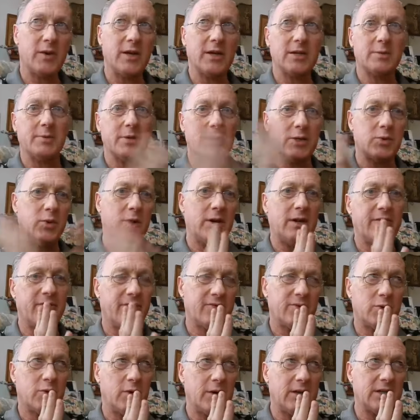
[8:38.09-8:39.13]
enlightenment
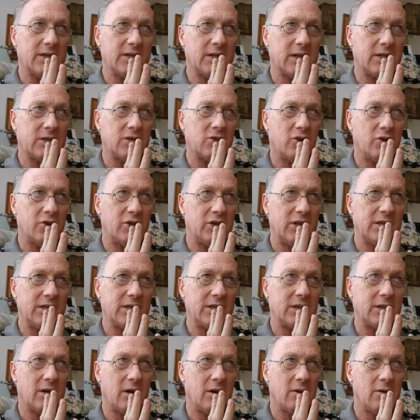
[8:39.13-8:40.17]
26 odd
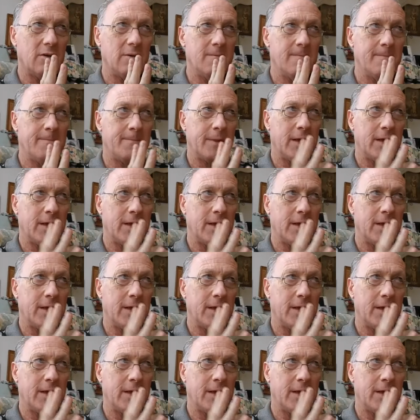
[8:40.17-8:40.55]
years ago,